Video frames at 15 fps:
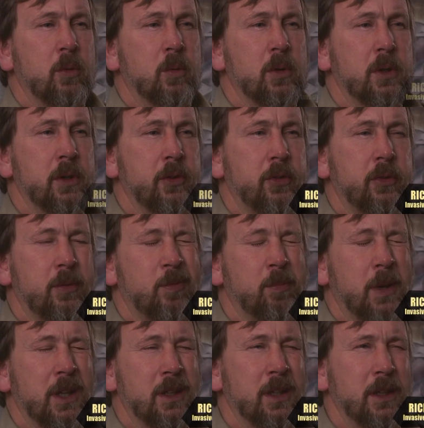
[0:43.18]
was
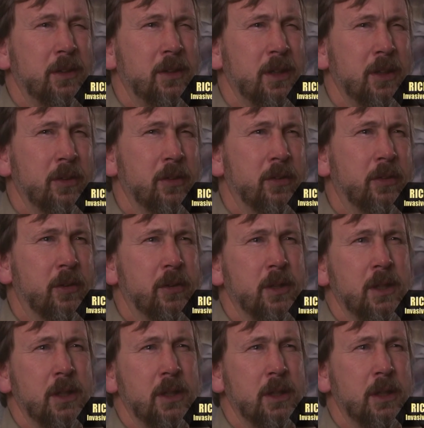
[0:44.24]
about
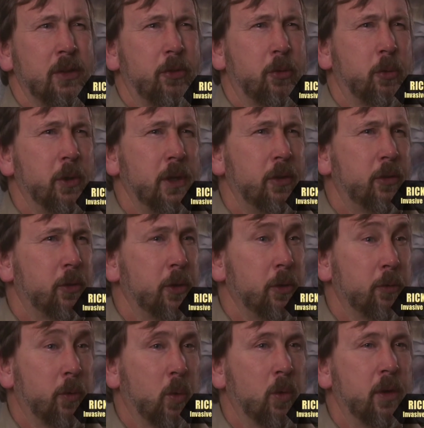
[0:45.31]
1933,
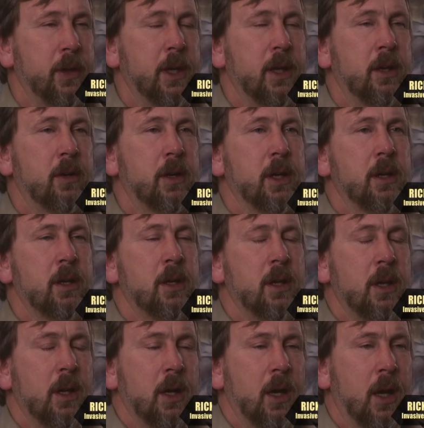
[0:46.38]
34 in that area,
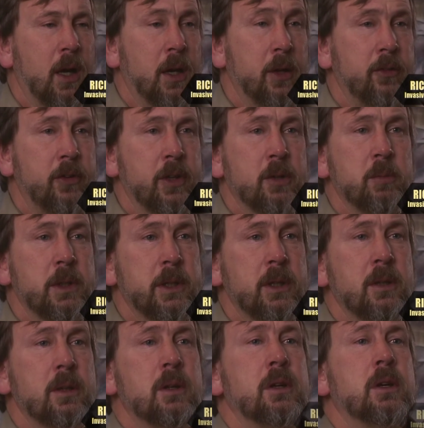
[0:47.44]
in
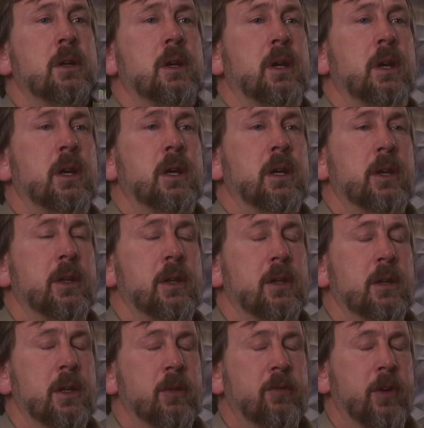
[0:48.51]
Tillamook. And then
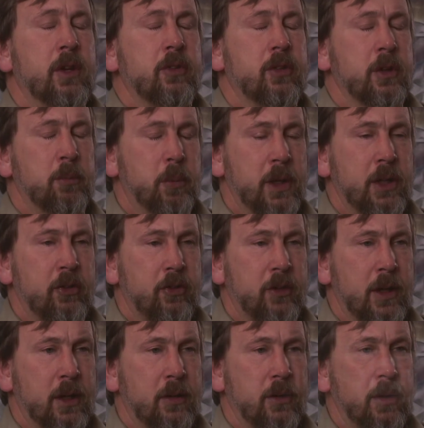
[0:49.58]
they eventually branched out